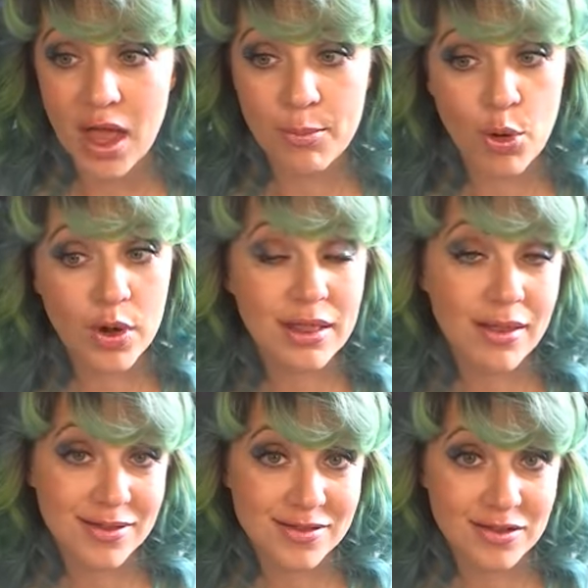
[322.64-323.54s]
I broke it
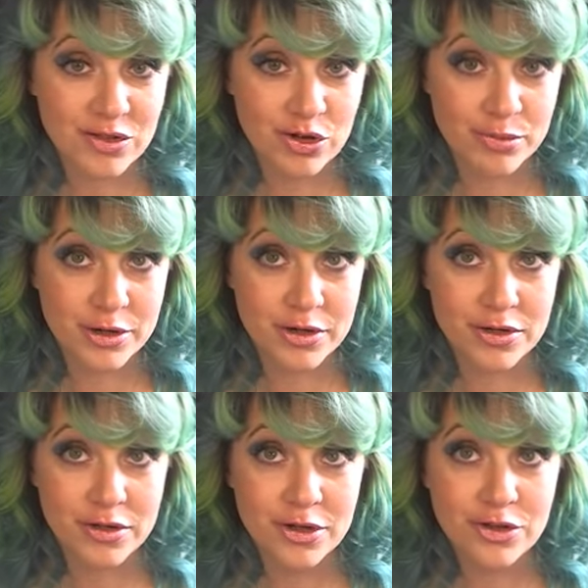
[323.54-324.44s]
last October
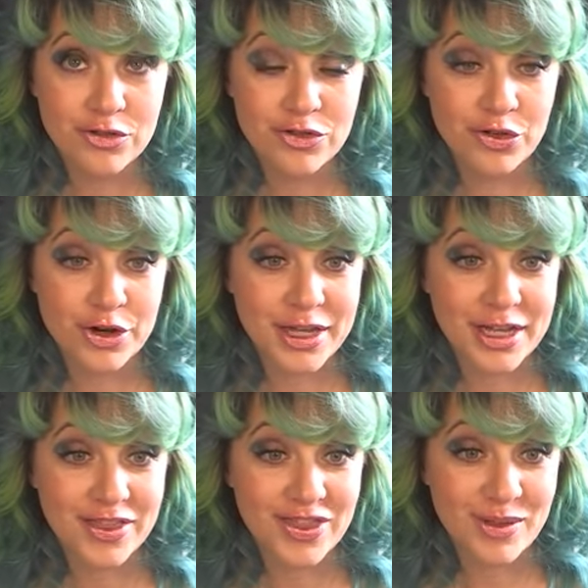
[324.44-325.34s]

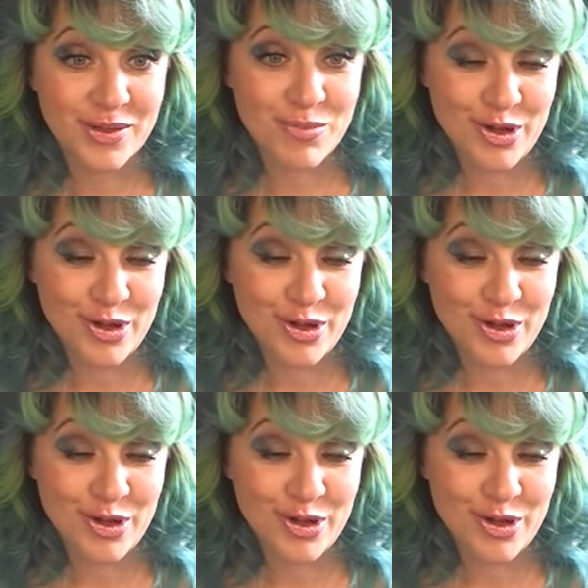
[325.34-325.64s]
during the